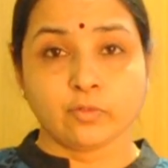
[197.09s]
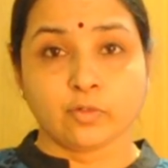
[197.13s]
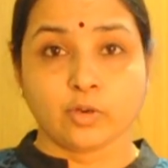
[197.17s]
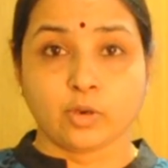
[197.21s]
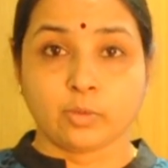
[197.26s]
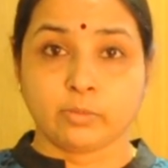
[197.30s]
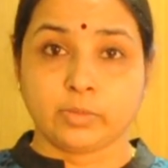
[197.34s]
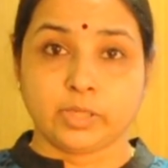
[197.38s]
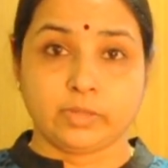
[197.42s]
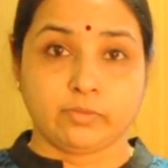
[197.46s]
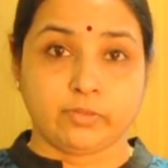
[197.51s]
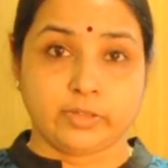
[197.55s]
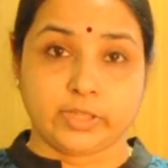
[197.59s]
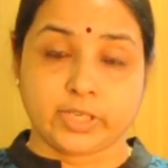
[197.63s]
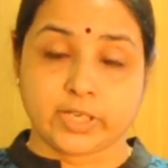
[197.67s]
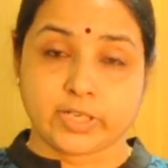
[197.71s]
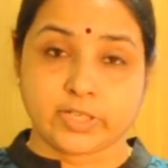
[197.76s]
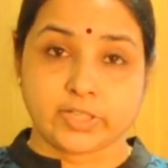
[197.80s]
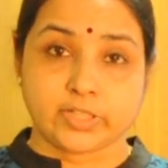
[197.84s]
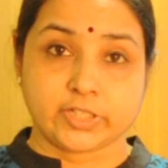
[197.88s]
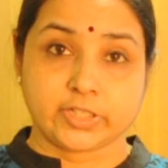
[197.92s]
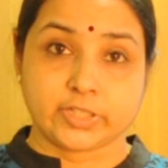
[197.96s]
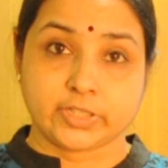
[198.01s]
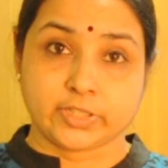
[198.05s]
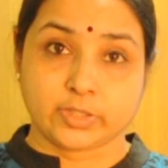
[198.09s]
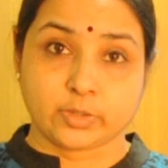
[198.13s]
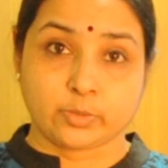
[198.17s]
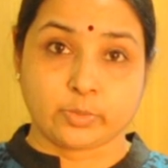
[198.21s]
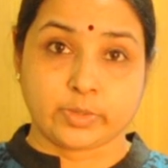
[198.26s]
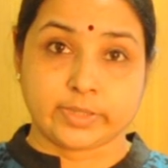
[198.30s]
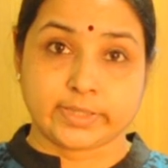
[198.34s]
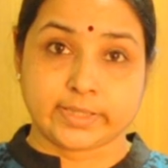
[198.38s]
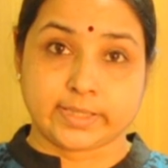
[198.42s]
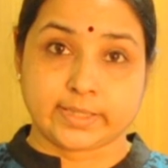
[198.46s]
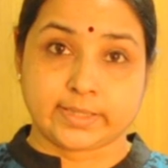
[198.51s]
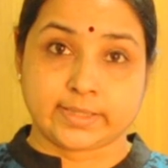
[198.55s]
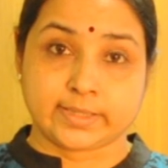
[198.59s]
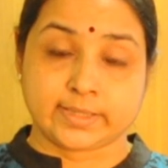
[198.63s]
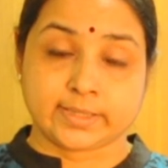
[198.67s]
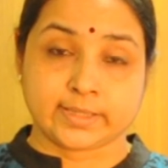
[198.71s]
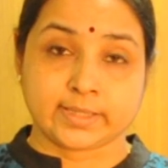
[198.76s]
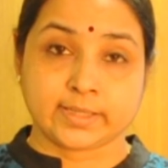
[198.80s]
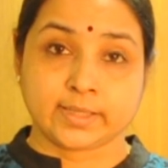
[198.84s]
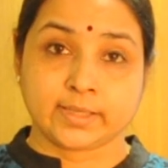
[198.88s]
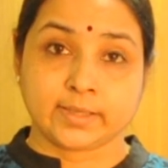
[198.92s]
formal financial services.